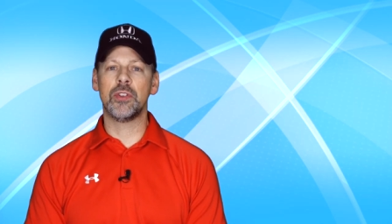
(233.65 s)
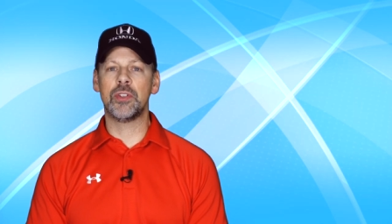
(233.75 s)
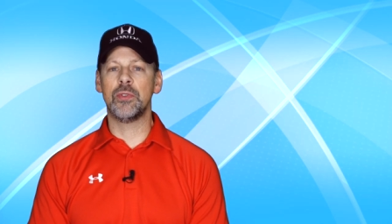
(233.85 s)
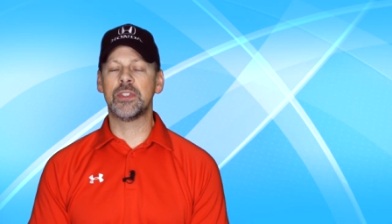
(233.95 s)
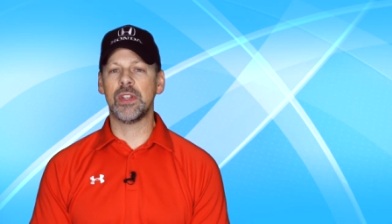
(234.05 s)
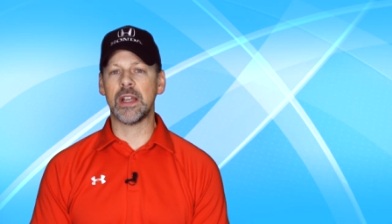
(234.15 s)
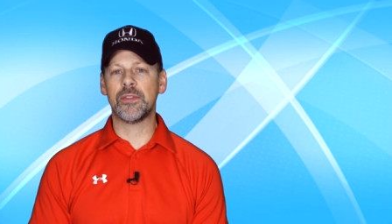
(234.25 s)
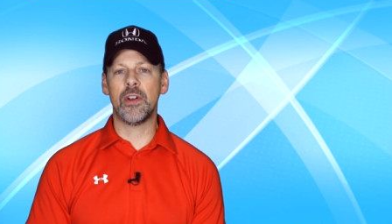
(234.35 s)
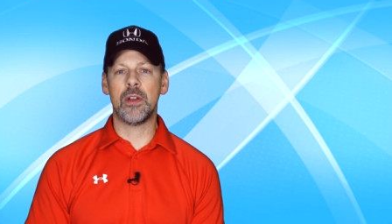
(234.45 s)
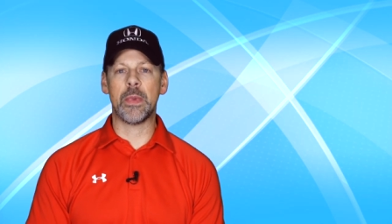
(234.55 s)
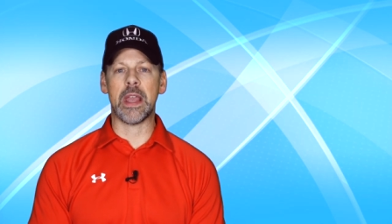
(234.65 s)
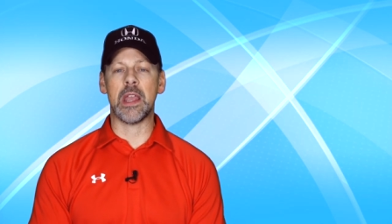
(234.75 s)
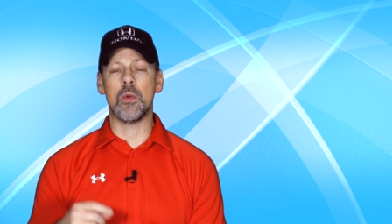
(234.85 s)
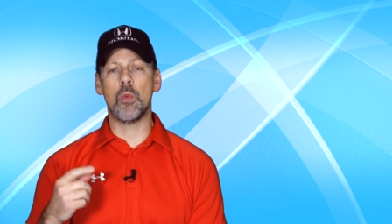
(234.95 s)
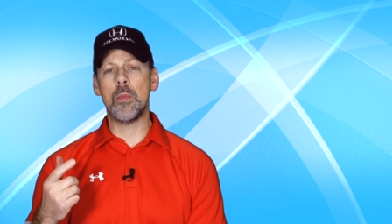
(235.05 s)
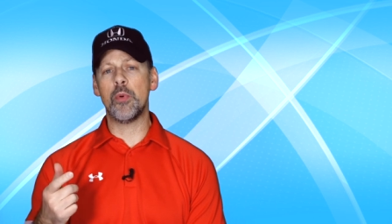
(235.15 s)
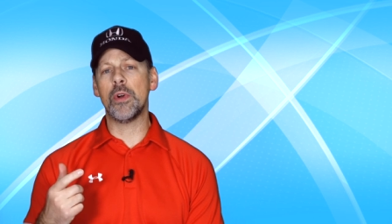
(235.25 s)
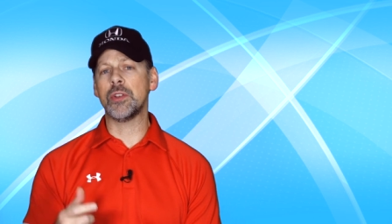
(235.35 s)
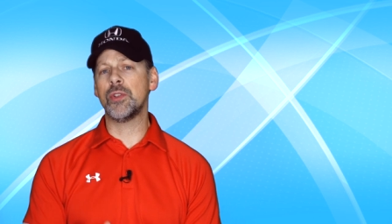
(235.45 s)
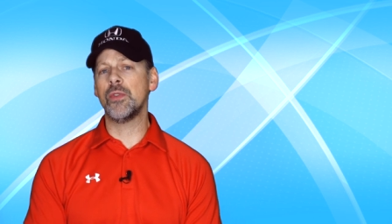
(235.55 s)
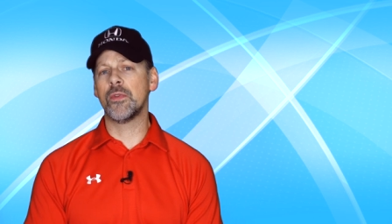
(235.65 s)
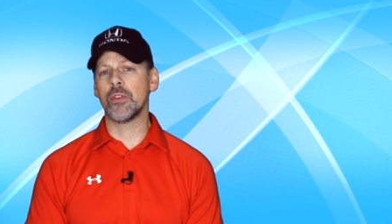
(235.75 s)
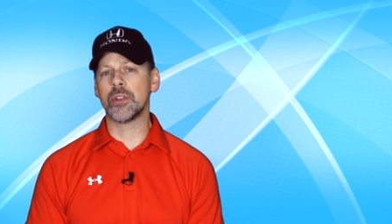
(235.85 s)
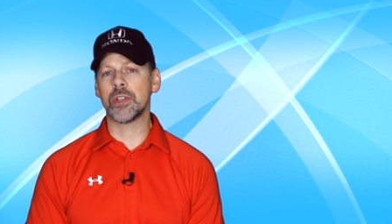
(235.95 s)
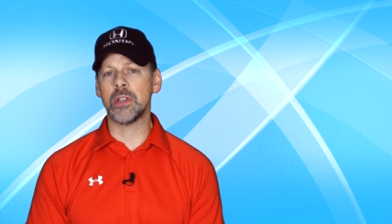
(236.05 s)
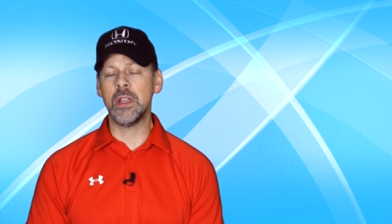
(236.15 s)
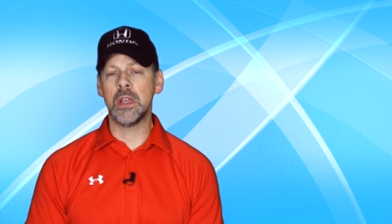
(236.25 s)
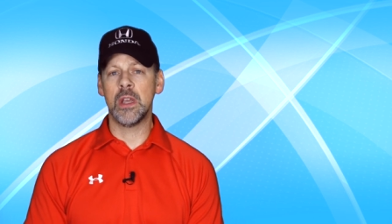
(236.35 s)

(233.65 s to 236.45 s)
to select from, a 1.2 version.